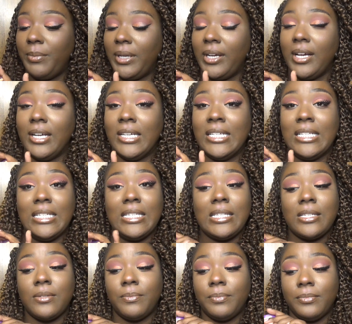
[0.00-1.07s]

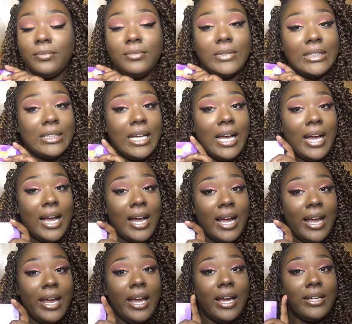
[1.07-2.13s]
because
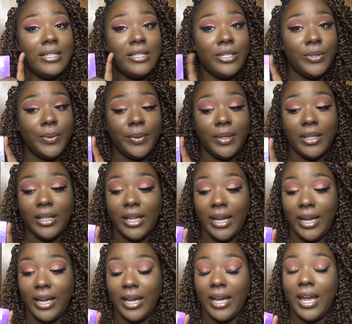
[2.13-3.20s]
I do
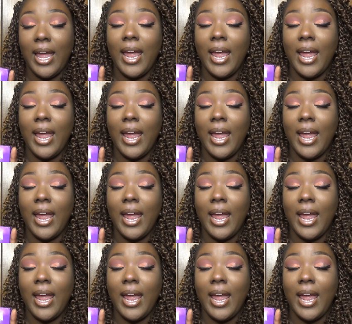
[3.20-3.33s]
like it.